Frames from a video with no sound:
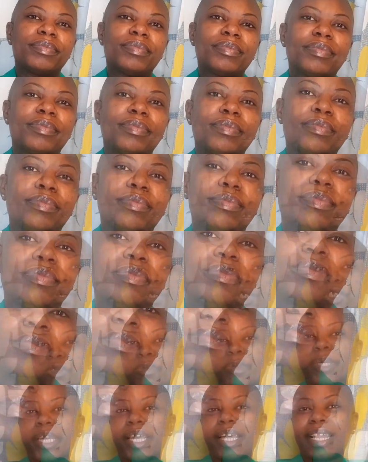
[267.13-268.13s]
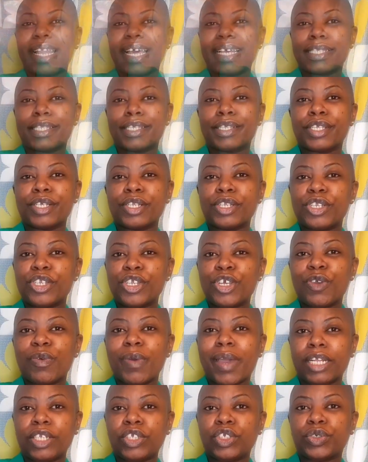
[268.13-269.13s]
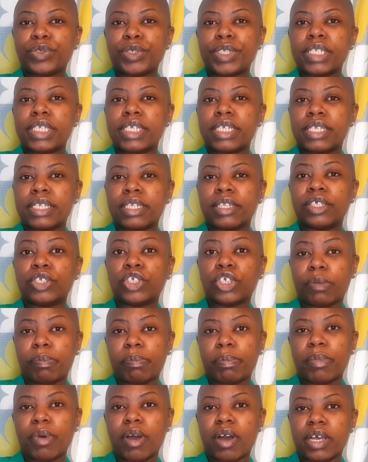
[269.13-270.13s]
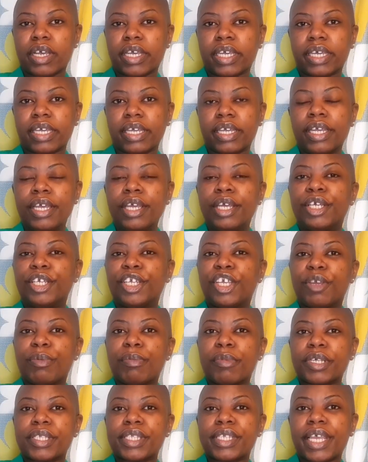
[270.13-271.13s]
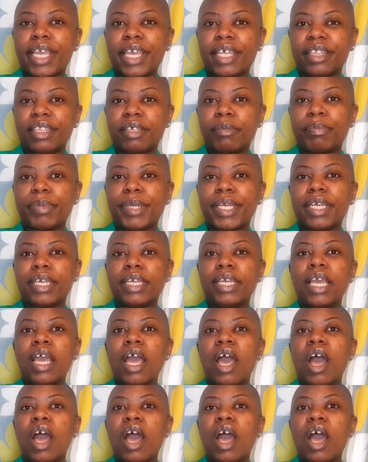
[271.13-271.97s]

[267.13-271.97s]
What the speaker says: So in order to be classed as a new entrant into the job market, you must either be